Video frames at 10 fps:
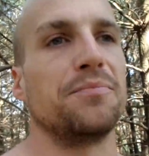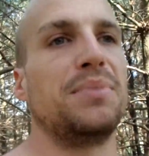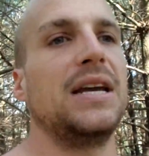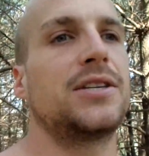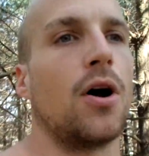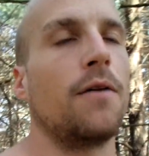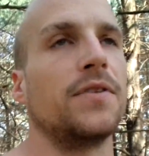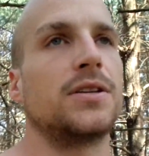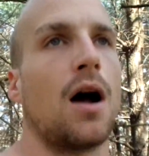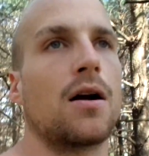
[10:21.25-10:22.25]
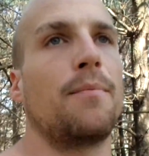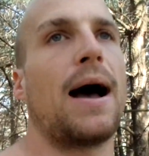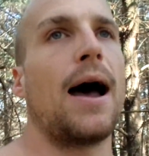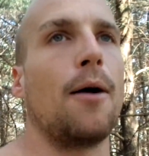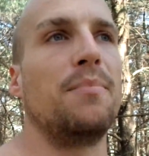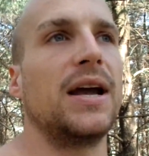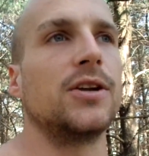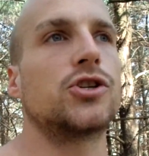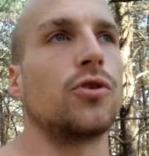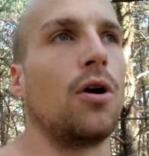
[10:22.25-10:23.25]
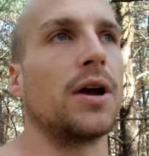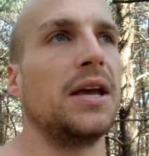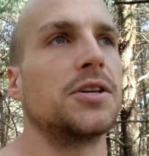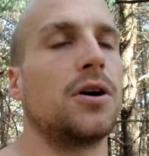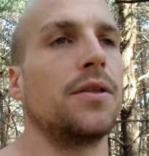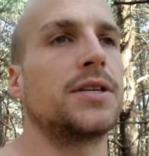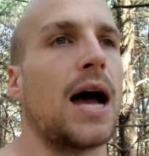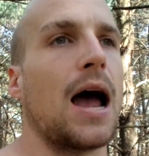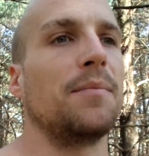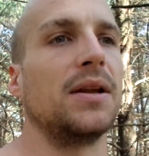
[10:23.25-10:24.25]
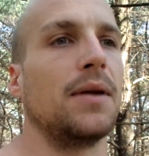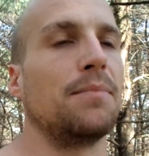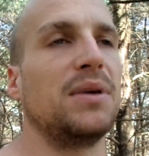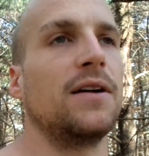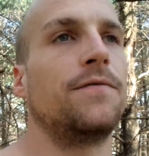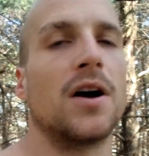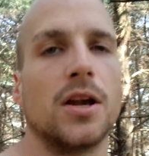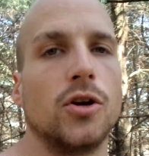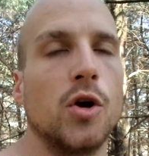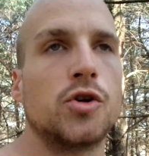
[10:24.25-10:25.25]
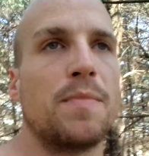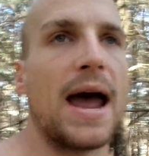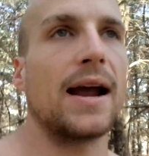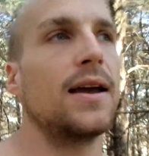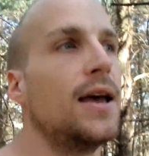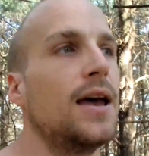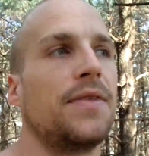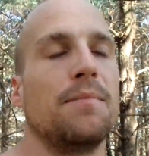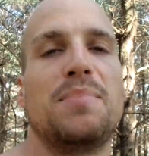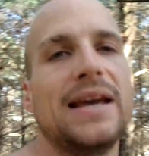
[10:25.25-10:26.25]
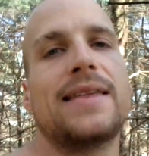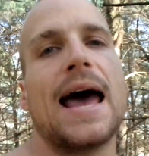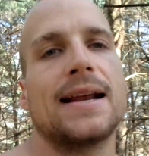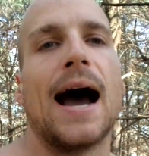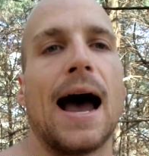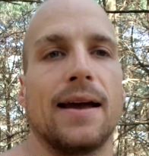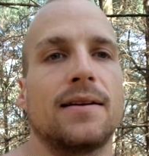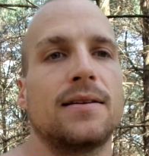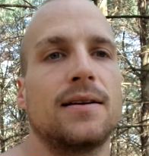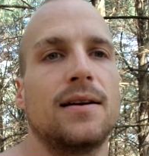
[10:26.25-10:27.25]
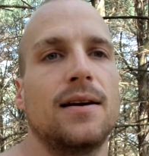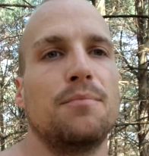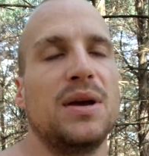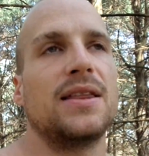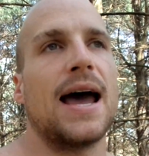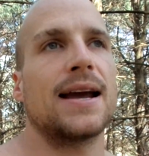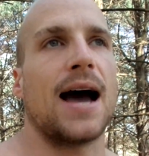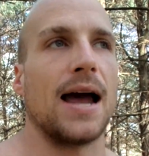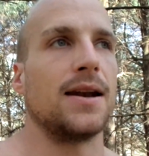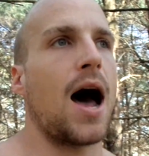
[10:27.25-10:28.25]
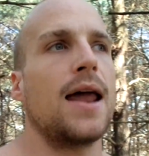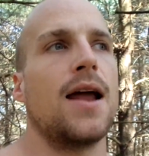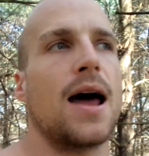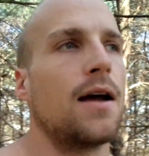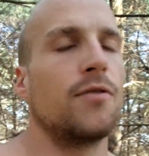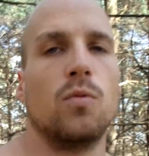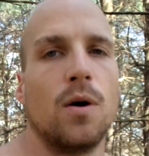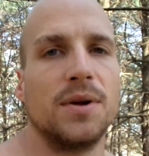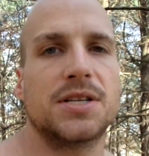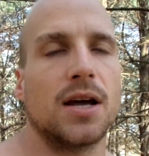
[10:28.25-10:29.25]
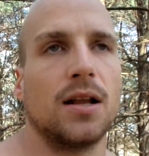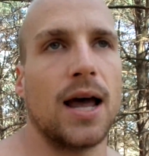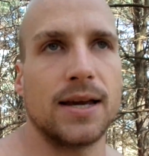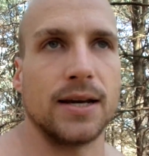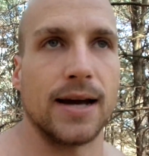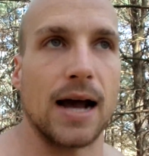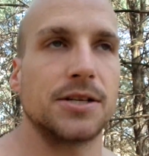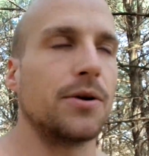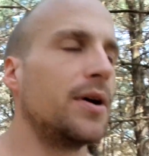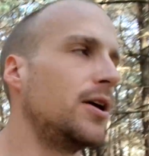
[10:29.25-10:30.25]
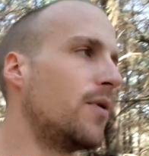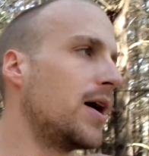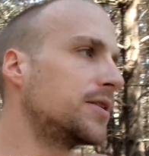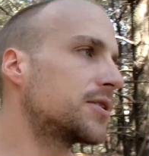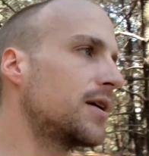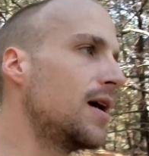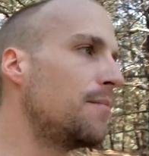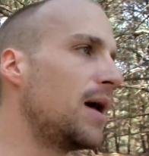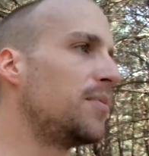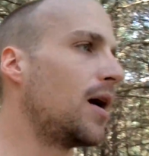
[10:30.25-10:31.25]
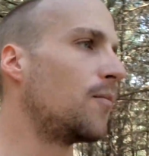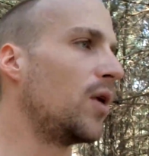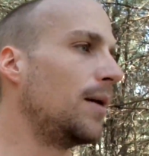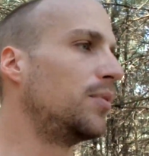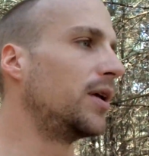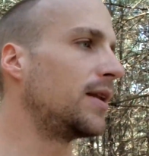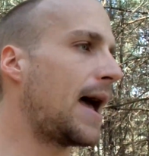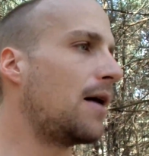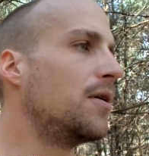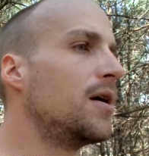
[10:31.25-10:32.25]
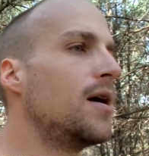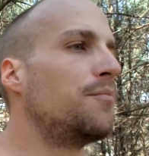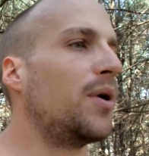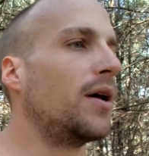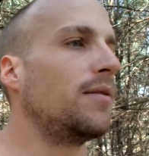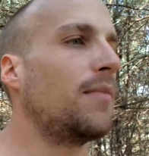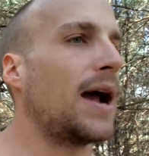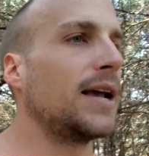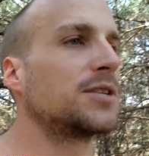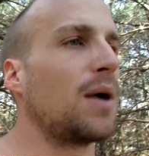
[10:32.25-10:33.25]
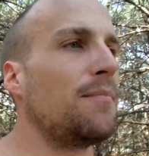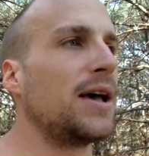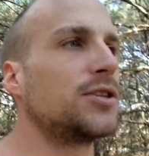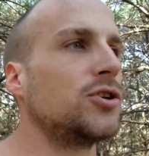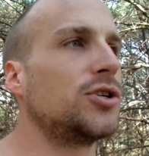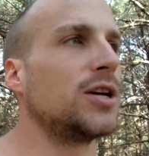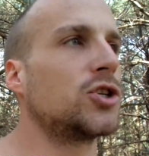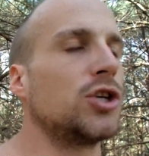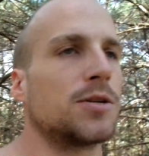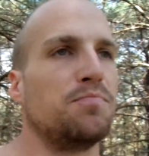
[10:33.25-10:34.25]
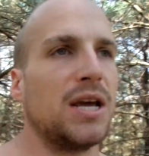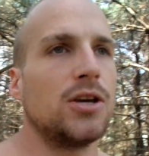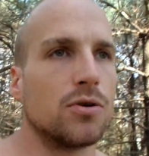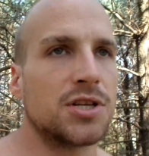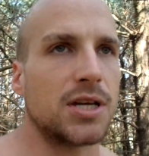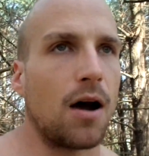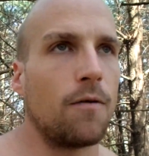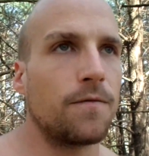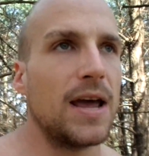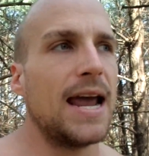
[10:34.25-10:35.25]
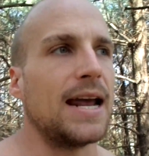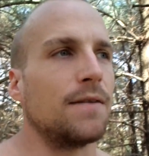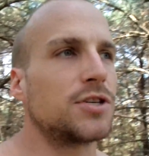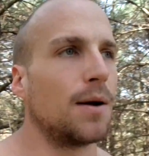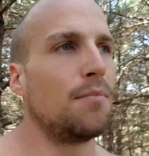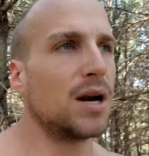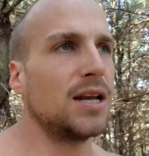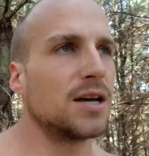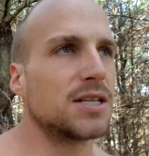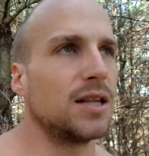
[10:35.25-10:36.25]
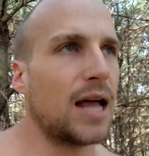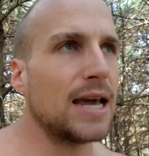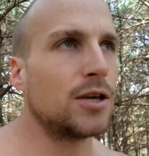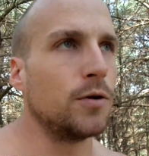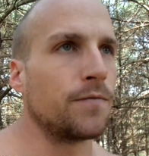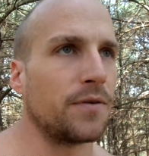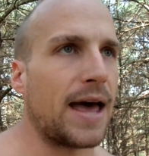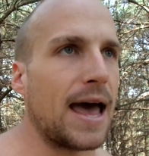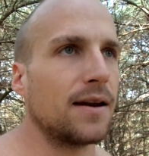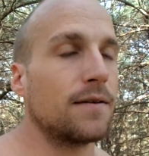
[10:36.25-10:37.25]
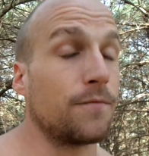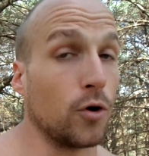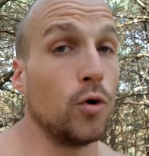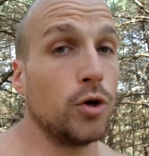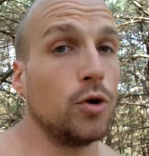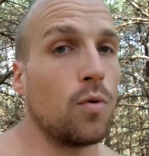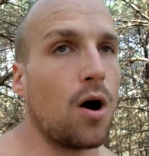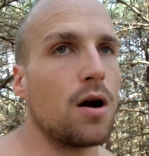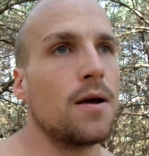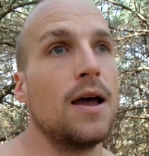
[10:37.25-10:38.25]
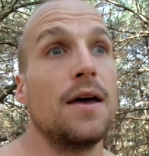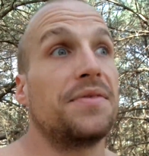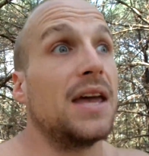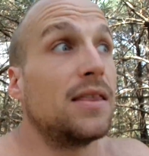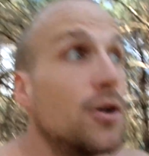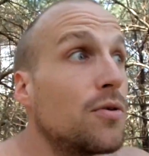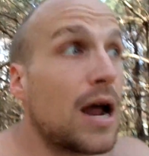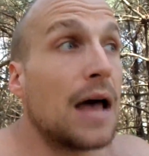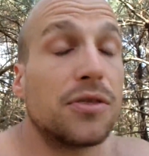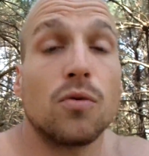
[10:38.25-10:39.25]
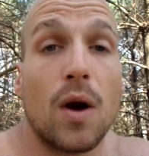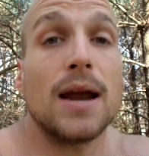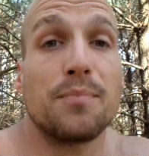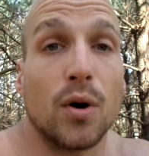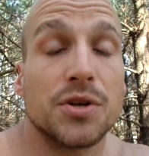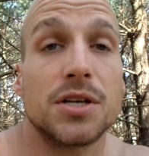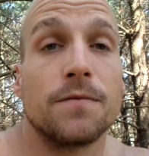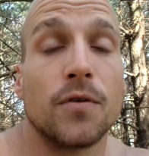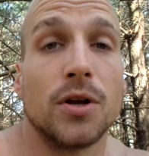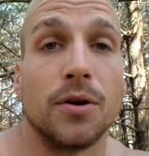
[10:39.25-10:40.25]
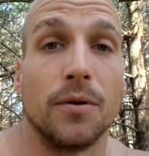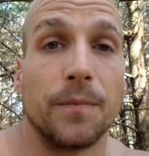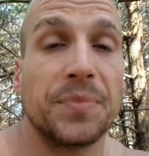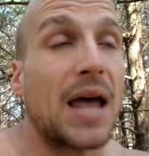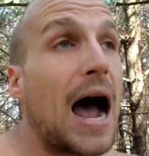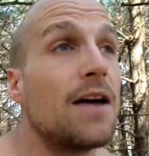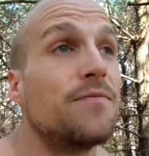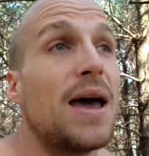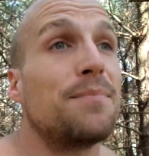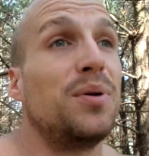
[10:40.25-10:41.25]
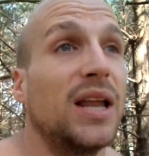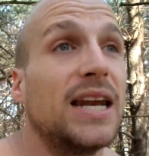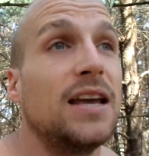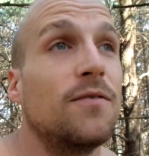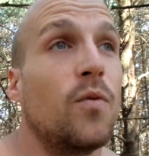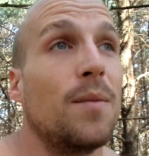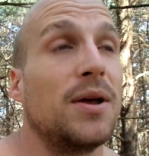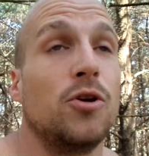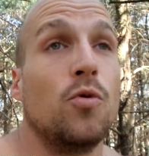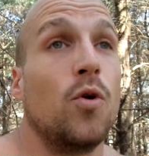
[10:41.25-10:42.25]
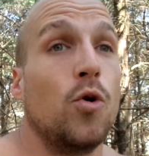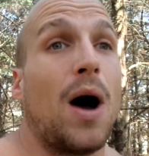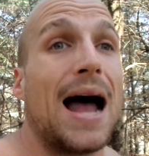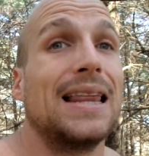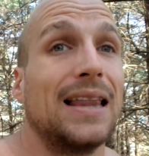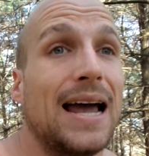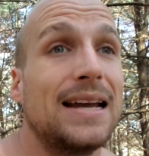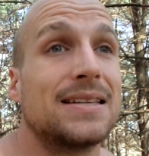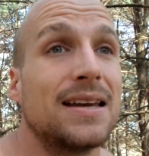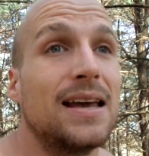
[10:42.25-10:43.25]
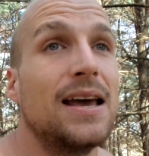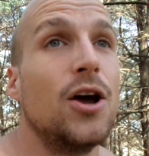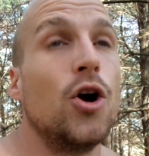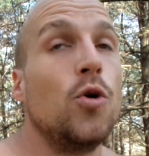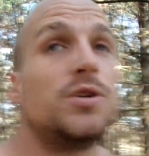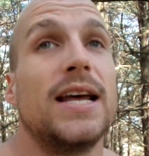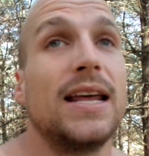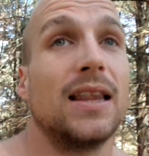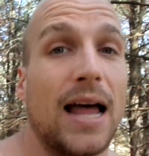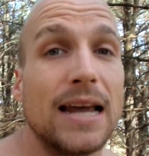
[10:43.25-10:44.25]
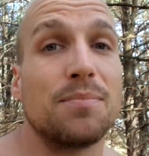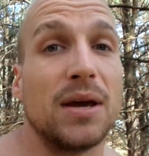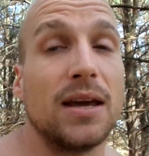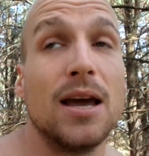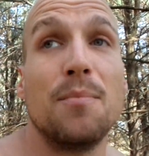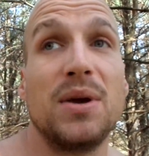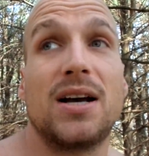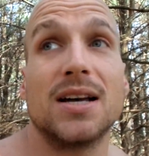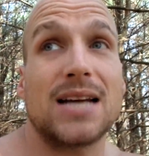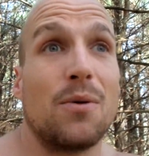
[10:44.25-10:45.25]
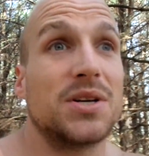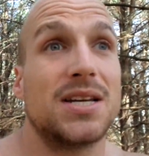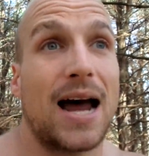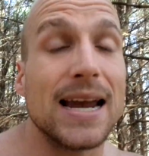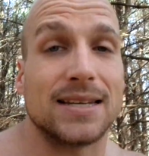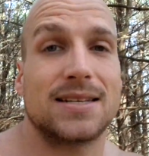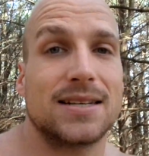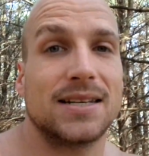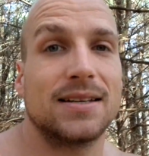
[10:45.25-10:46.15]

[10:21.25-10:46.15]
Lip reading: and be tough and talk about how big and strong he is all the time and be a fucking douchebag, then be that guy. Be that guy. Not every woman's gonna like it, guys. So anyways, maybe I'm rambling now, but I guess my message is just be yourself, and if somebody doesn't like you for that, for who you are, then they're not the right person for you. I've met plenty of women who I liked, who didn't like me because I was nice,